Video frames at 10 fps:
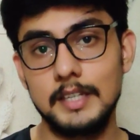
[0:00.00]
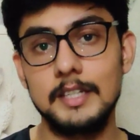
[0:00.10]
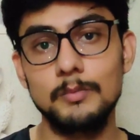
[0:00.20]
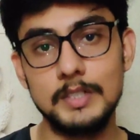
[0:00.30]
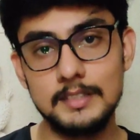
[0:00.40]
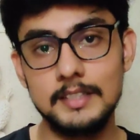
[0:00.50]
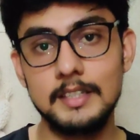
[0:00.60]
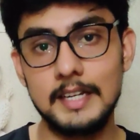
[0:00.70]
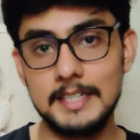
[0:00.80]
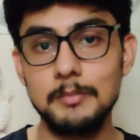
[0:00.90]
And once the
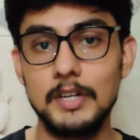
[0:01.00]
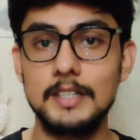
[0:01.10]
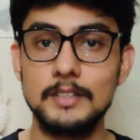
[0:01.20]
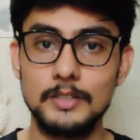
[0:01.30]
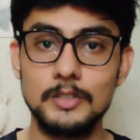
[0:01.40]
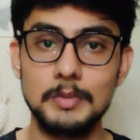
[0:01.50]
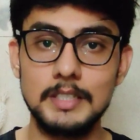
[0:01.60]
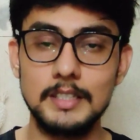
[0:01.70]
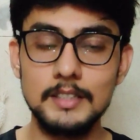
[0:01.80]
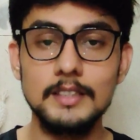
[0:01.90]
writing part has also
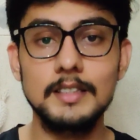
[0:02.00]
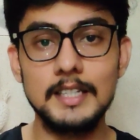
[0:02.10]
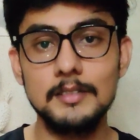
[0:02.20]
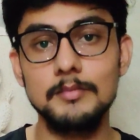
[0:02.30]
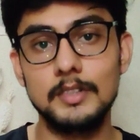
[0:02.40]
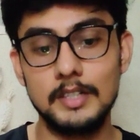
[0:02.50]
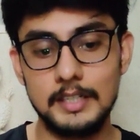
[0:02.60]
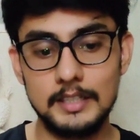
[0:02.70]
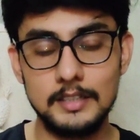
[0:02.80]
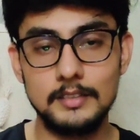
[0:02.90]
been done, then
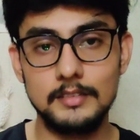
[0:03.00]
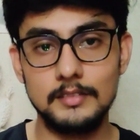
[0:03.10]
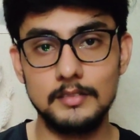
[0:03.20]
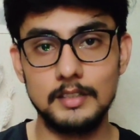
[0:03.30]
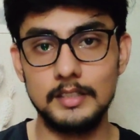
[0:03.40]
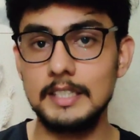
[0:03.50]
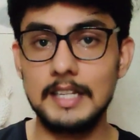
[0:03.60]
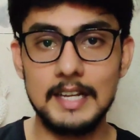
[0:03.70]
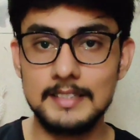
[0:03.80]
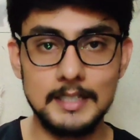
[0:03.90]
in
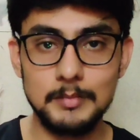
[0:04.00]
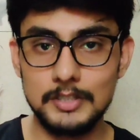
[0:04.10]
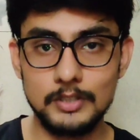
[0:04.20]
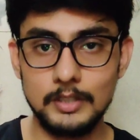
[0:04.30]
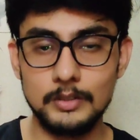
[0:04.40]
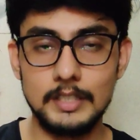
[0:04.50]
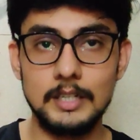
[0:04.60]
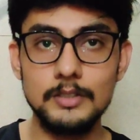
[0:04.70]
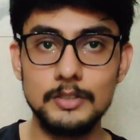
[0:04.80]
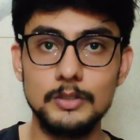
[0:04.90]
last 10 minutes you're not
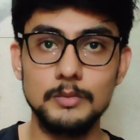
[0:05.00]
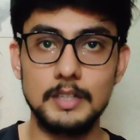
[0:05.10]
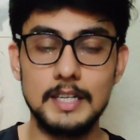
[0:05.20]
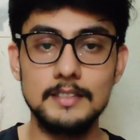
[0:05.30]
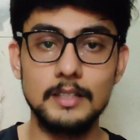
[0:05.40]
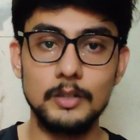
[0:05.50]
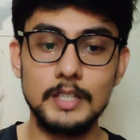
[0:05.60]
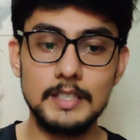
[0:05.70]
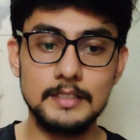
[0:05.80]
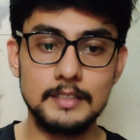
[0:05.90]
allowed. So as
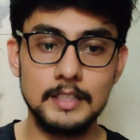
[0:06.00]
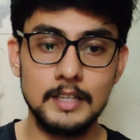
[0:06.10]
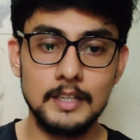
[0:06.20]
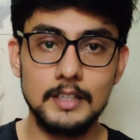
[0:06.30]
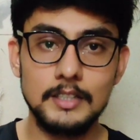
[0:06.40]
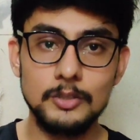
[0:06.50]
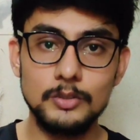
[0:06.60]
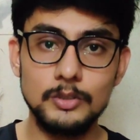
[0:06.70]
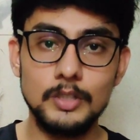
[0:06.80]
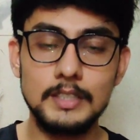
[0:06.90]
long as you
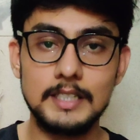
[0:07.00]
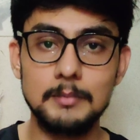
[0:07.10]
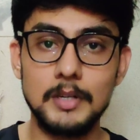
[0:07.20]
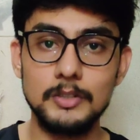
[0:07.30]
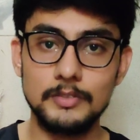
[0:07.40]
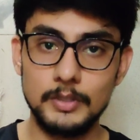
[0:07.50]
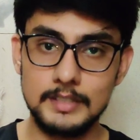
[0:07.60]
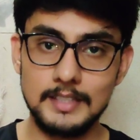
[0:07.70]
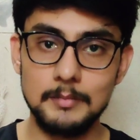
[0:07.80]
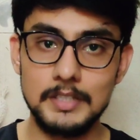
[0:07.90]
do not come out of your
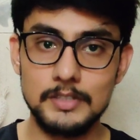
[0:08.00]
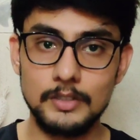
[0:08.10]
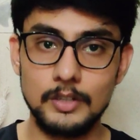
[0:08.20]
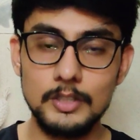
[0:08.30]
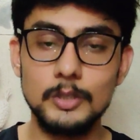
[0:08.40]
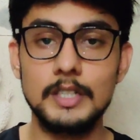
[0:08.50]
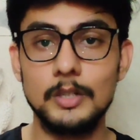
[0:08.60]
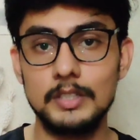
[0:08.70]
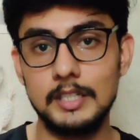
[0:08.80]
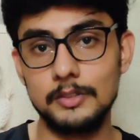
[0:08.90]
examination hall, you are
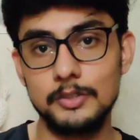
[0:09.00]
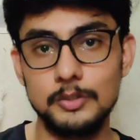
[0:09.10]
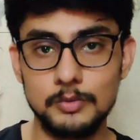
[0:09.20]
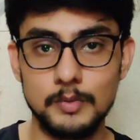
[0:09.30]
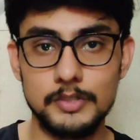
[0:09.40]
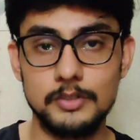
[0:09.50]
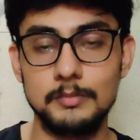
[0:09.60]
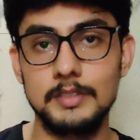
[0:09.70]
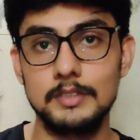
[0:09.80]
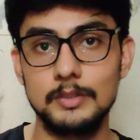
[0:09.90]
not allowed to use washroom.
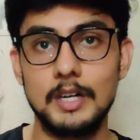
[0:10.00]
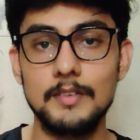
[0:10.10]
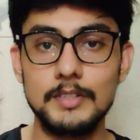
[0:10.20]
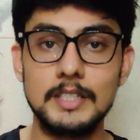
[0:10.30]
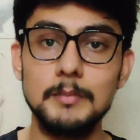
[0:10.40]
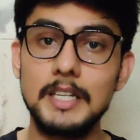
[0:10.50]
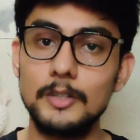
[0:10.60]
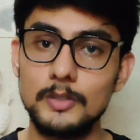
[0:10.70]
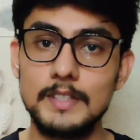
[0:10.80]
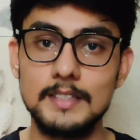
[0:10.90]
So after coming
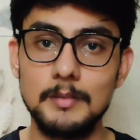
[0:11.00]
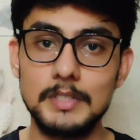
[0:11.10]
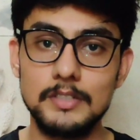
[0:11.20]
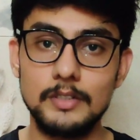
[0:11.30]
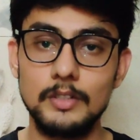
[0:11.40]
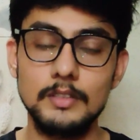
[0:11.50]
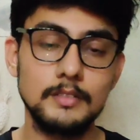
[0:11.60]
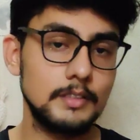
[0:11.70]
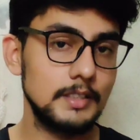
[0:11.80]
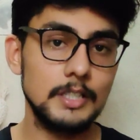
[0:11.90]
out of examination hall,
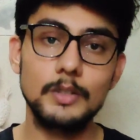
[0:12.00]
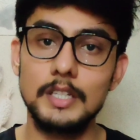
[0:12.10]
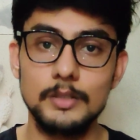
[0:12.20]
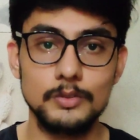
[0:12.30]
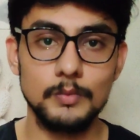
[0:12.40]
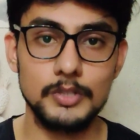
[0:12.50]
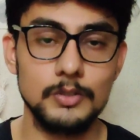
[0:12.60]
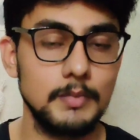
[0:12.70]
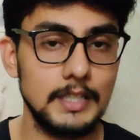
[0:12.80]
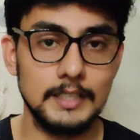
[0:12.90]
then you can use
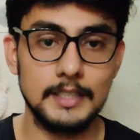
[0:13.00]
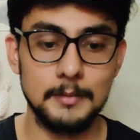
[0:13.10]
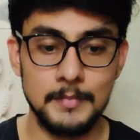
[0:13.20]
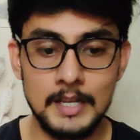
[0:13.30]
washroom anytime.